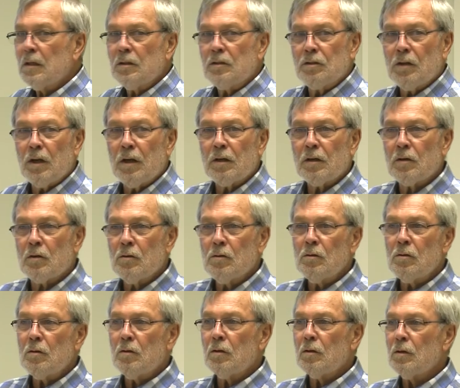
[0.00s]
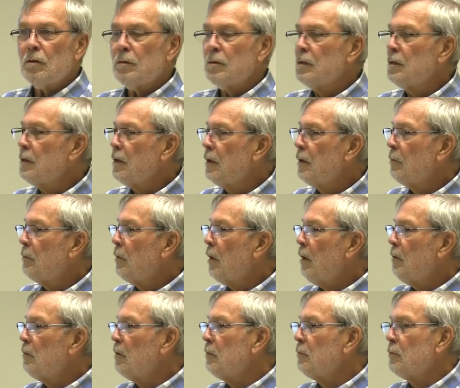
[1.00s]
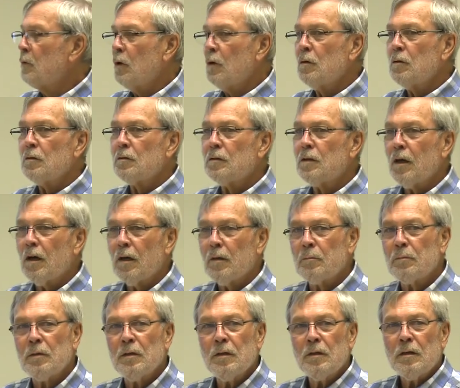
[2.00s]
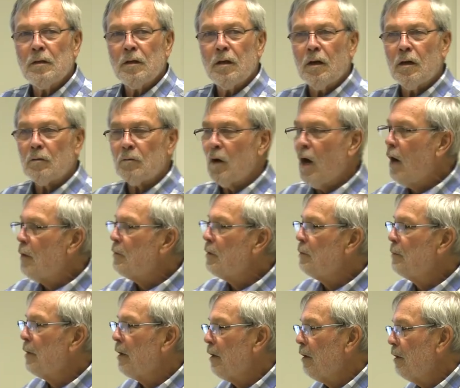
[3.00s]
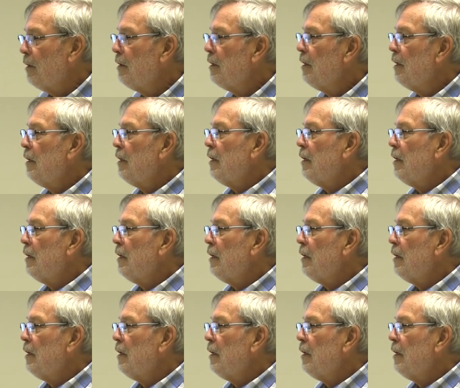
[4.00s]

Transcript: Jay Gould, who was the probably the prototype uh, robber baron,